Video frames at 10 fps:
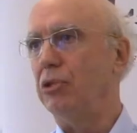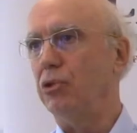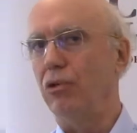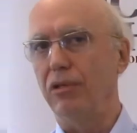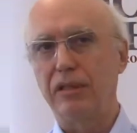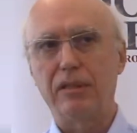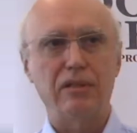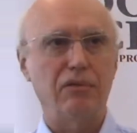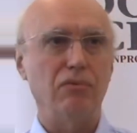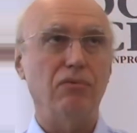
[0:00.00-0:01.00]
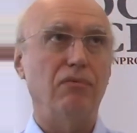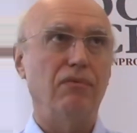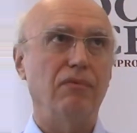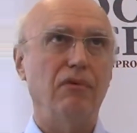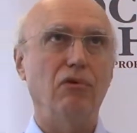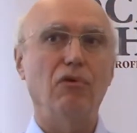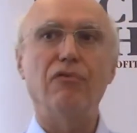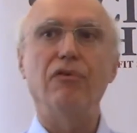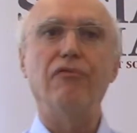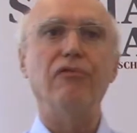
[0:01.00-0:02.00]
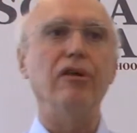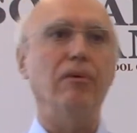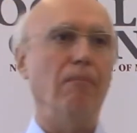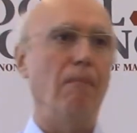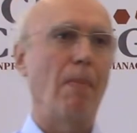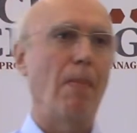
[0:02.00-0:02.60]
shores to look for freedom.